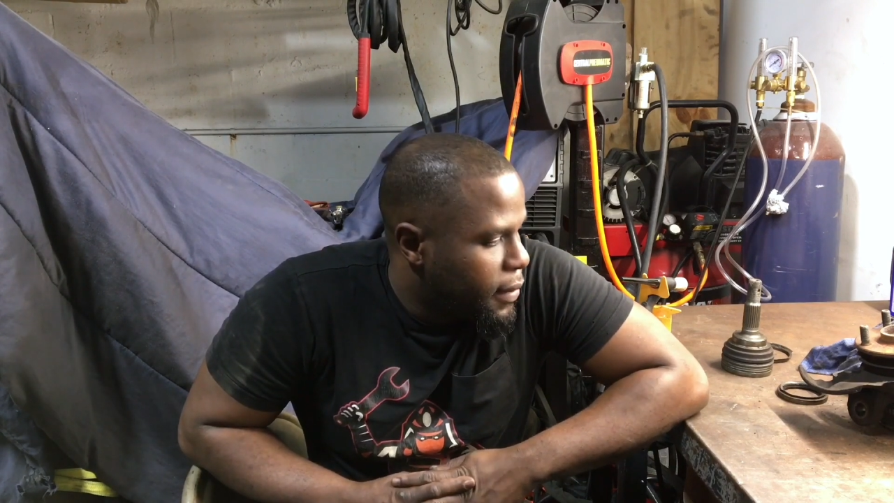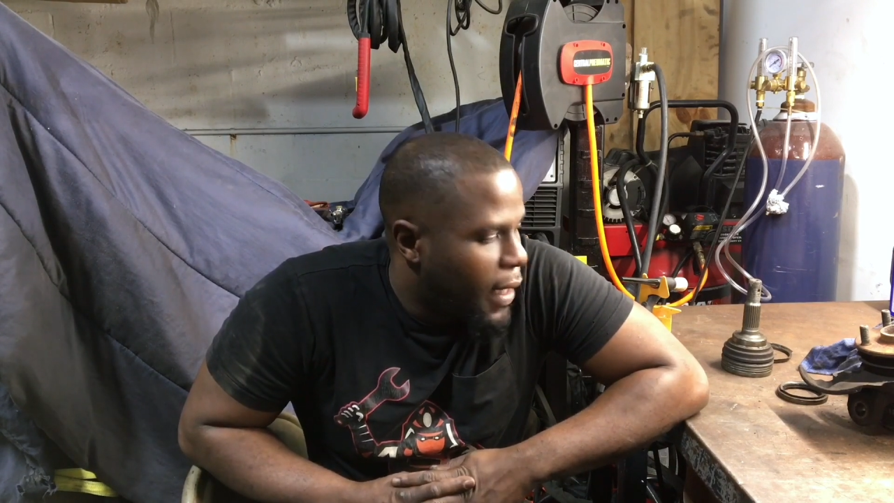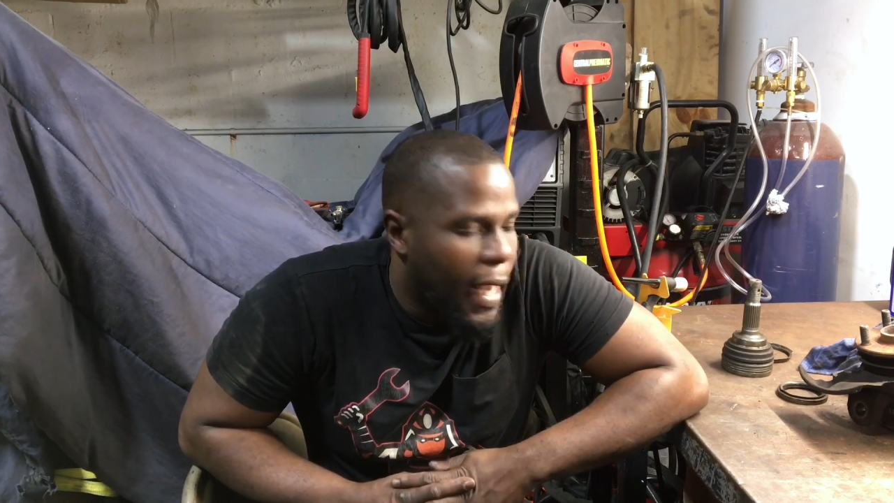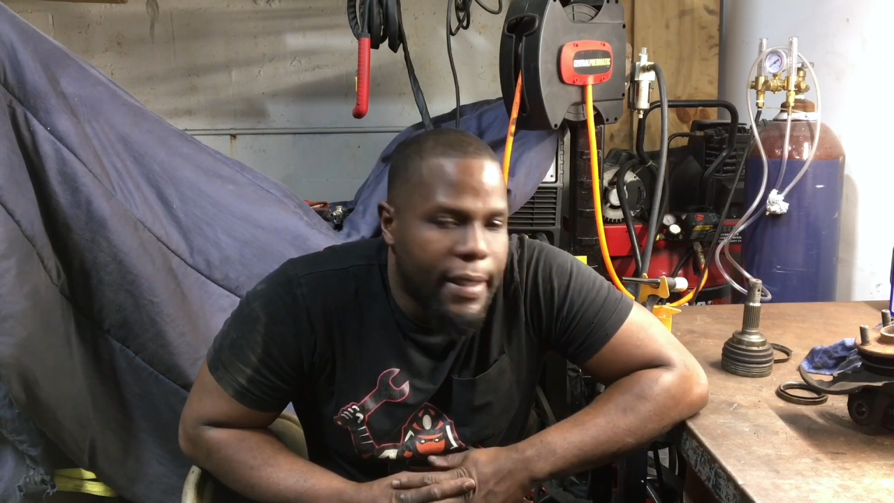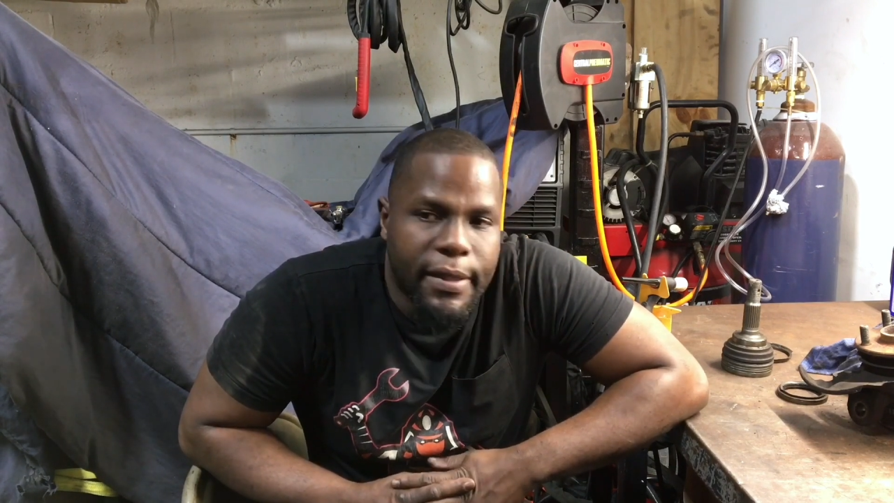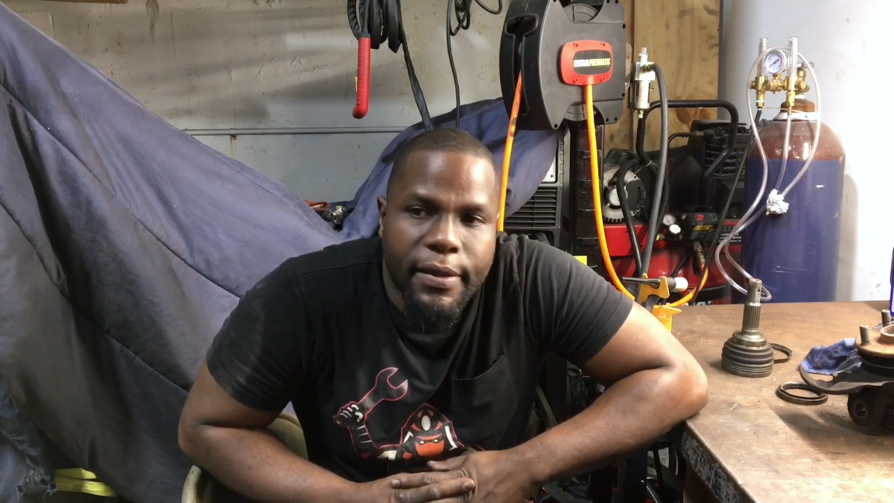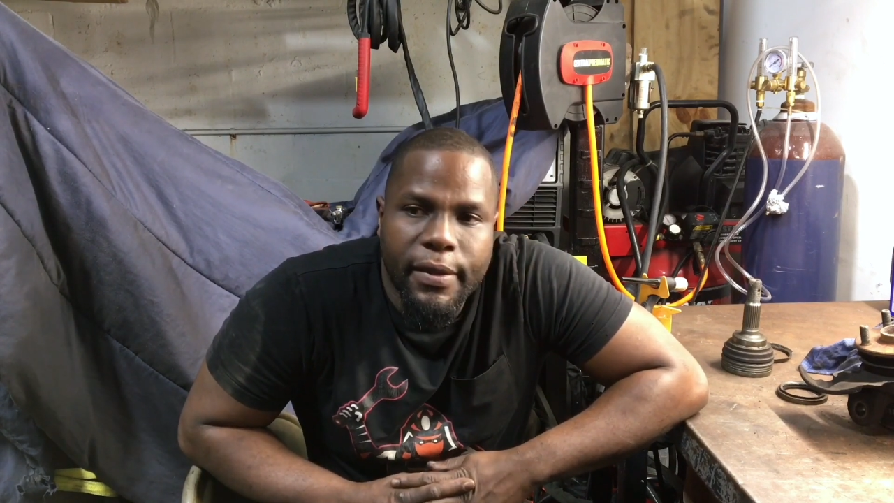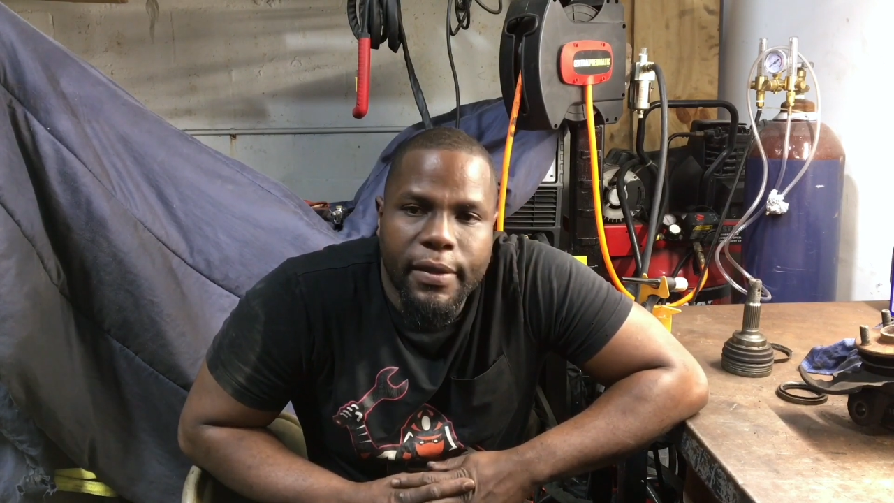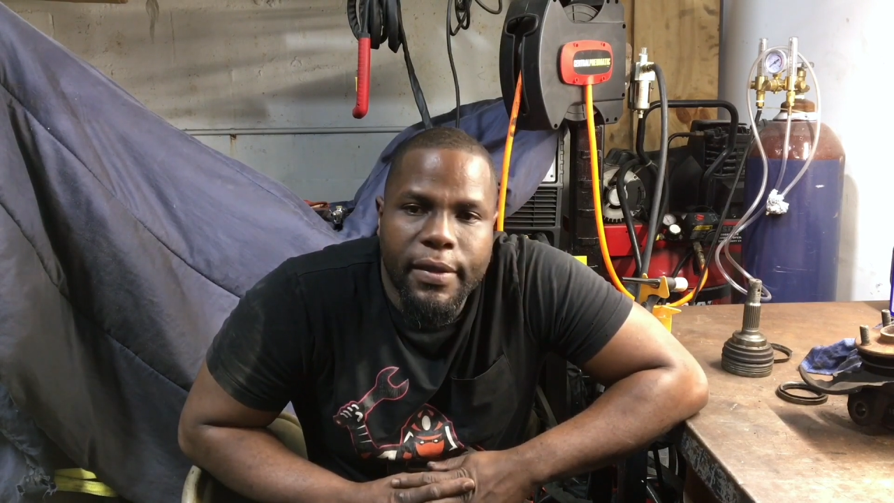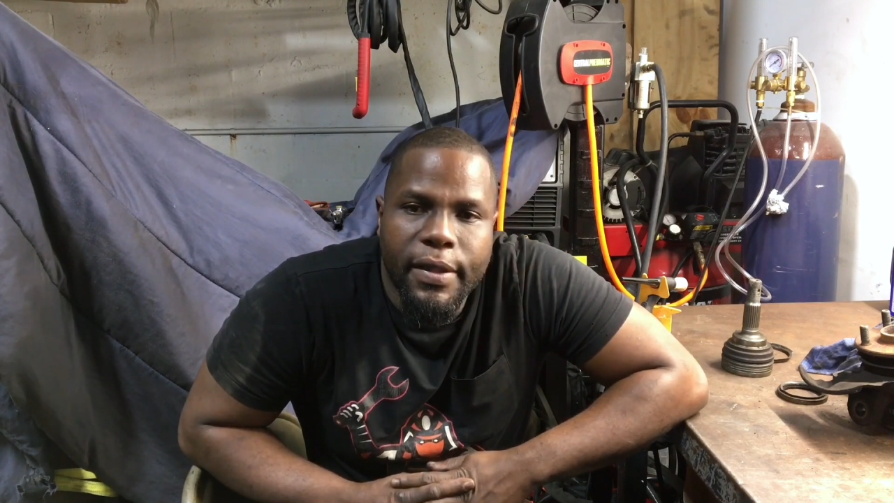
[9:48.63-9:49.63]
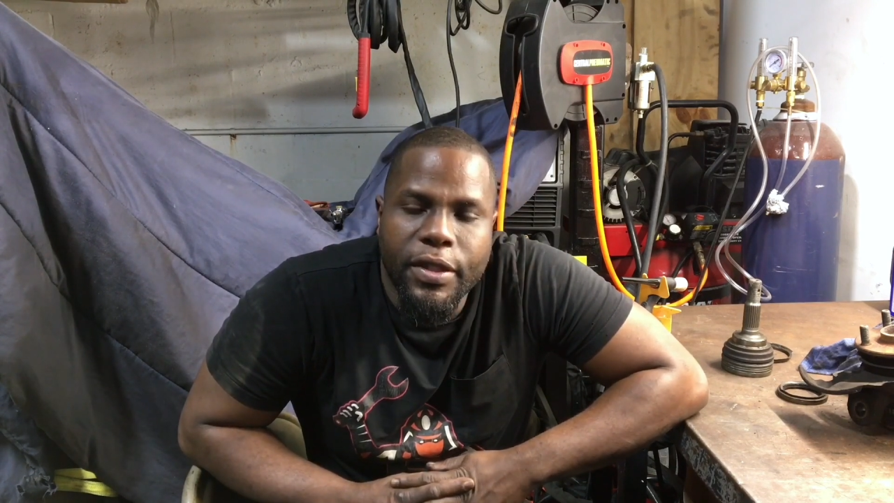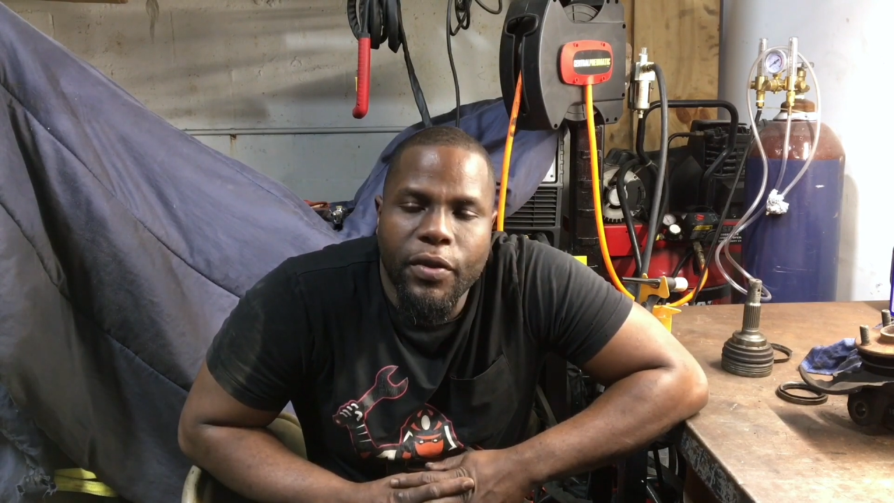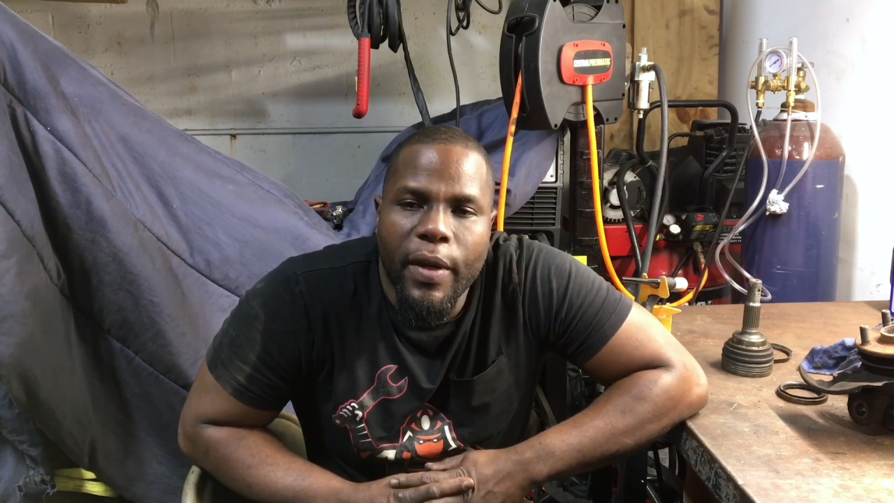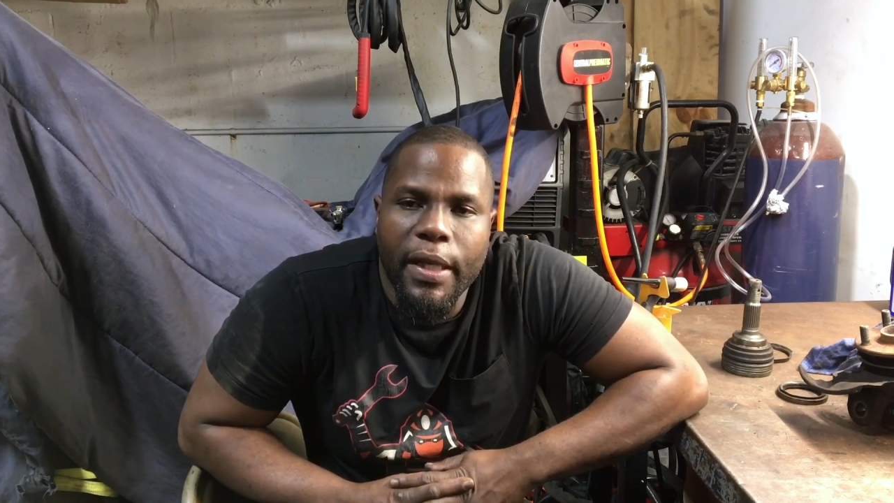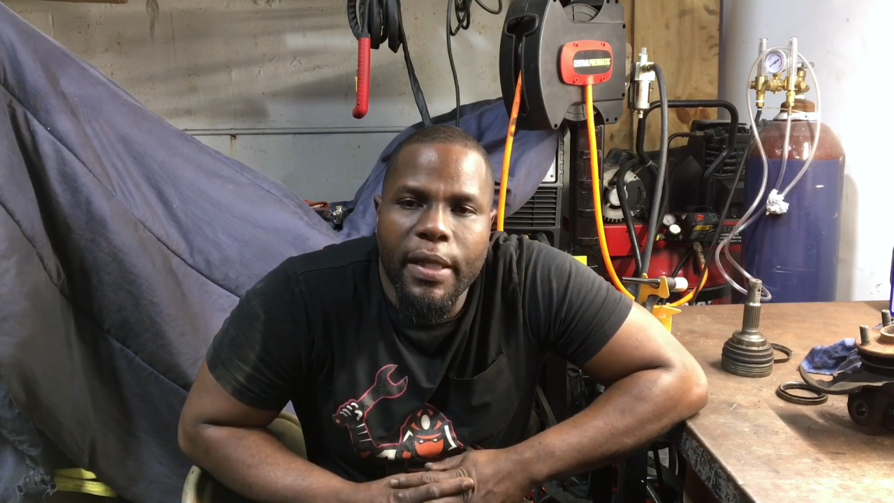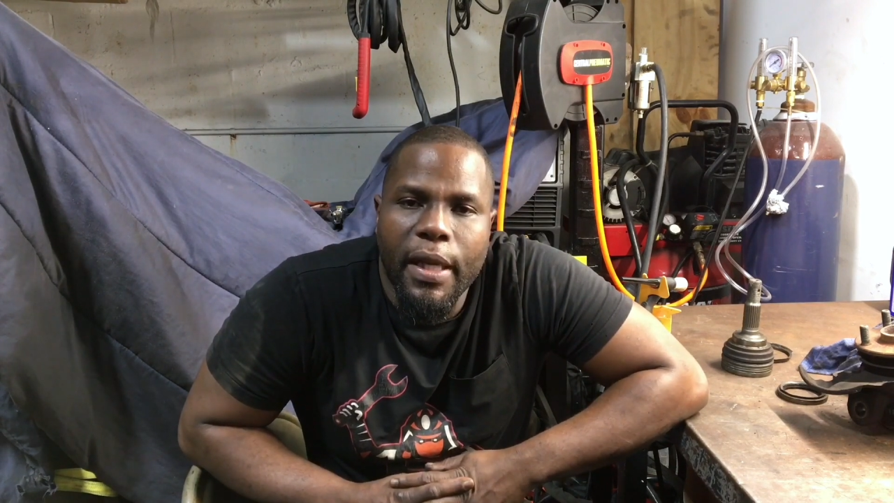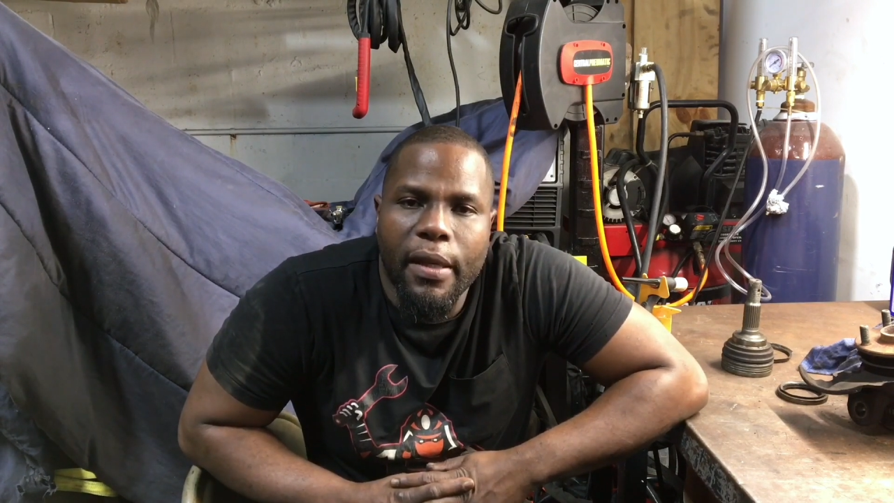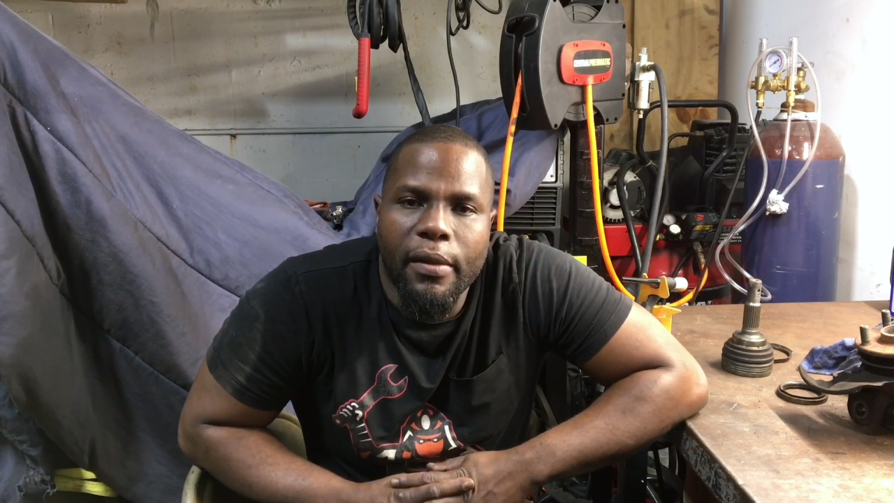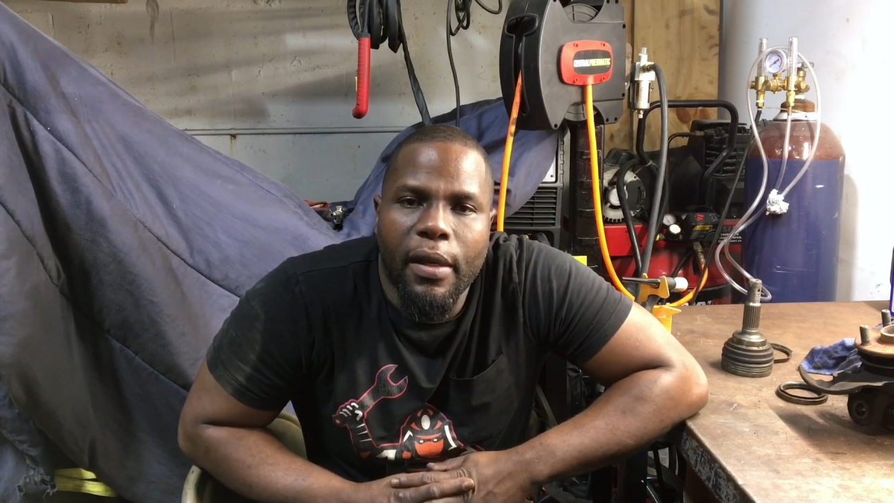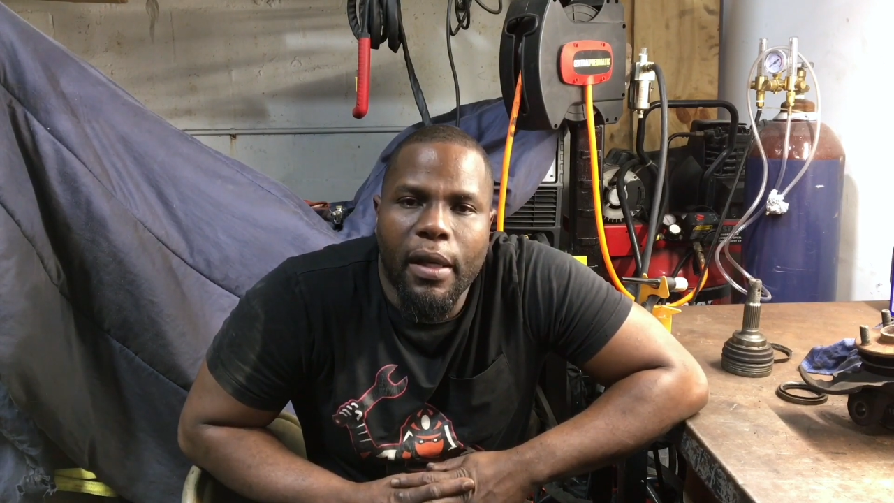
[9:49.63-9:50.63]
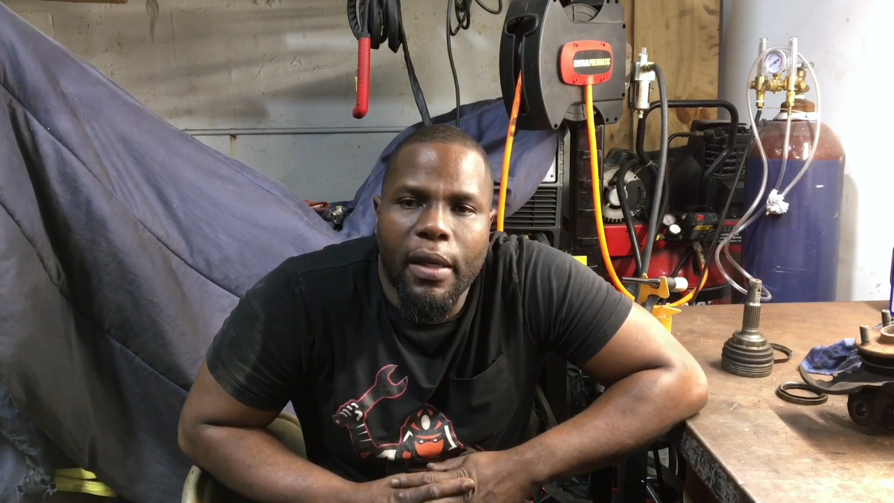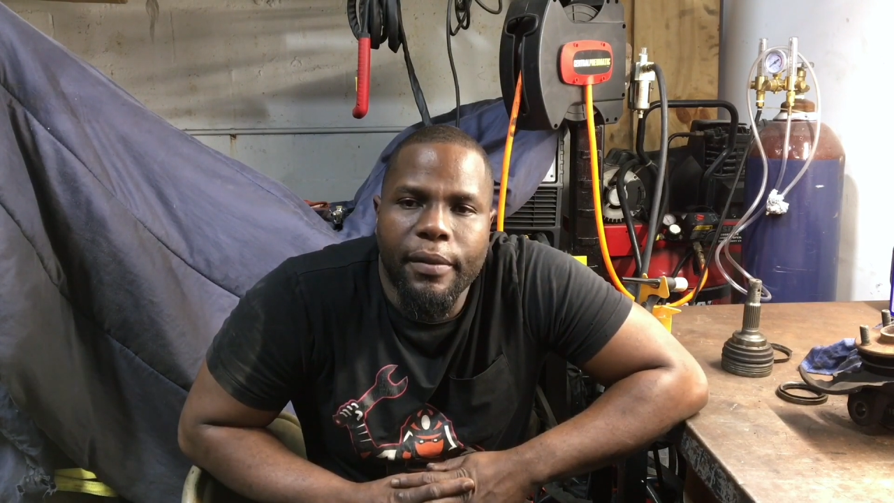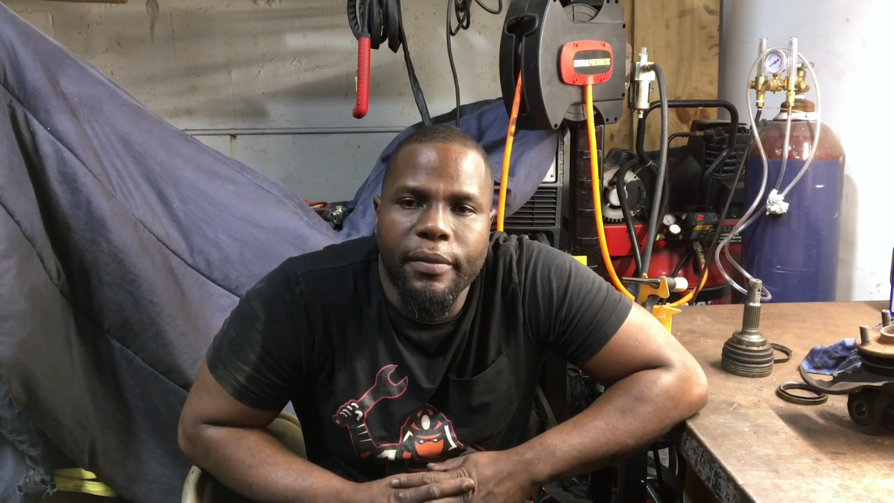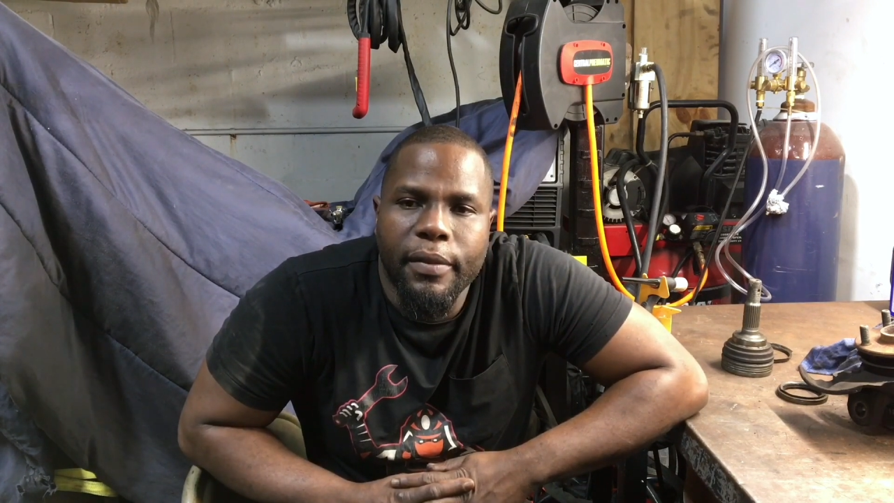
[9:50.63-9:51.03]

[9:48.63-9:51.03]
the axle situated now. Um,